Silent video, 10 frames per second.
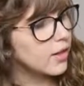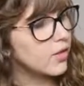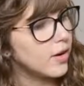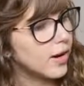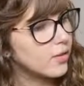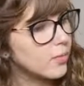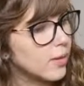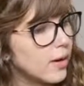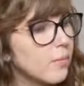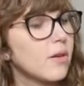The next
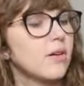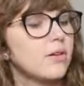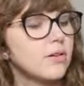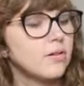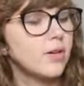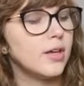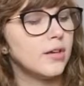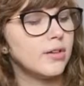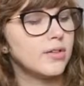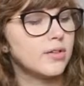one I'm gonna do
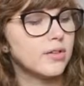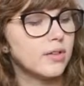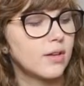is,